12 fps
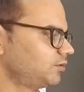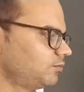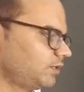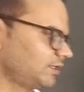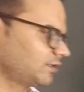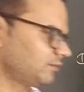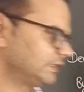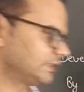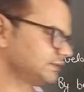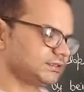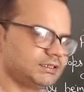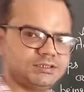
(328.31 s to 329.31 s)
Mother milk
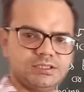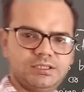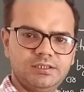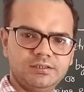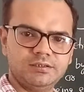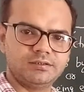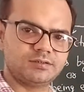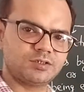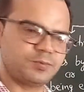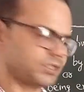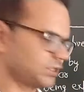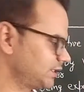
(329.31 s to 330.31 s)
is rich in
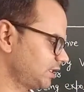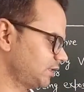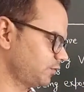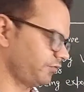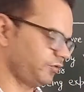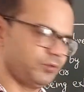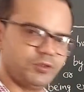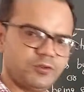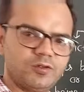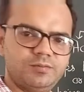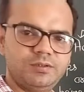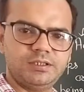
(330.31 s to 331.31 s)
special type of
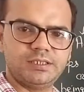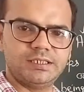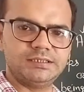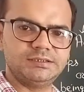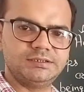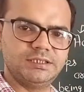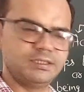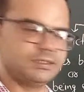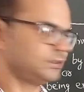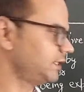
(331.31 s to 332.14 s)
immunoglobulin IgA